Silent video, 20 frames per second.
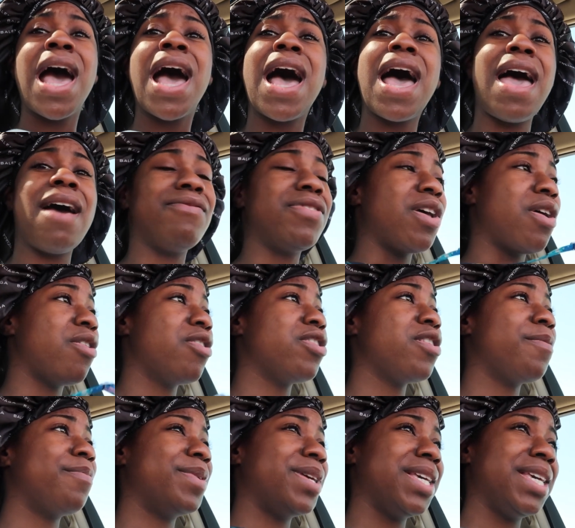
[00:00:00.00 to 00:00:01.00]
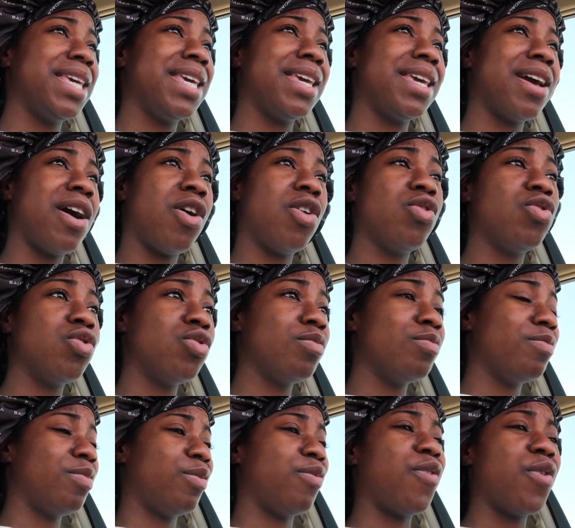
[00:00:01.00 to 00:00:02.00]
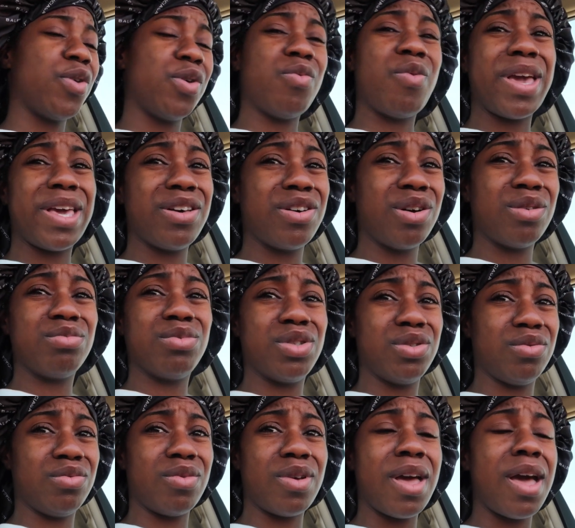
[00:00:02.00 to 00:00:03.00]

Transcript: I have to hurry up and get home before he wake up too.